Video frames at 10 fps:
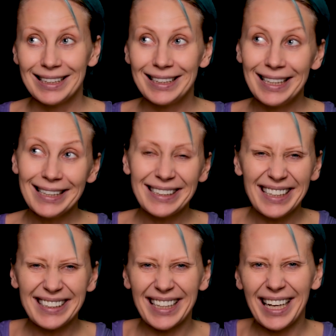this
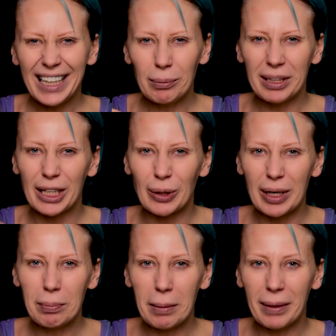is a little bit
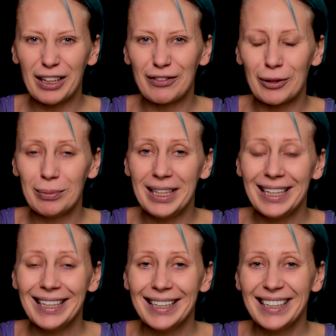creepy, but for
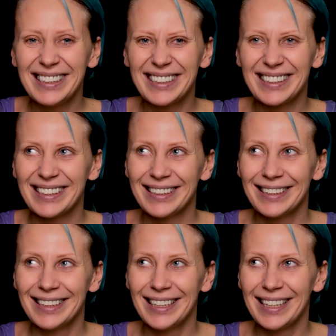me it's
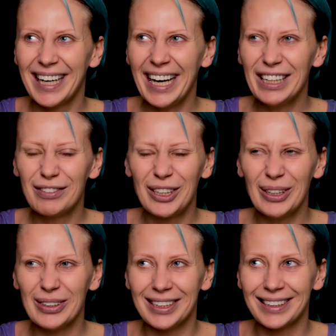kind of
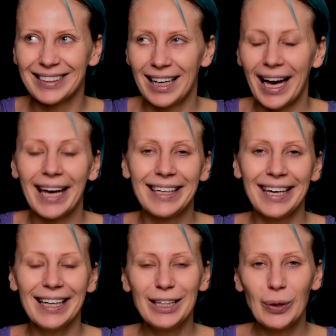cute. I
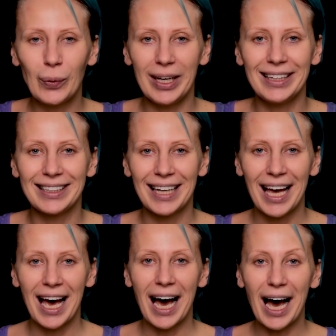can't wait
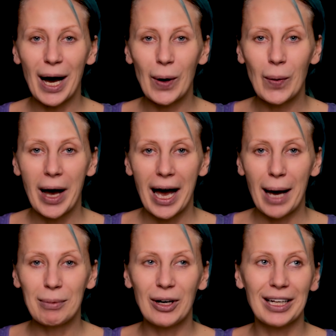how
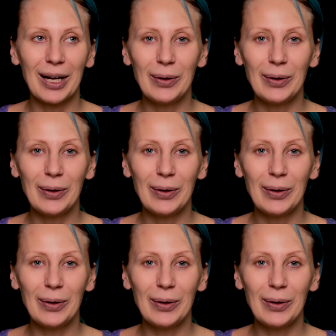I'm gonna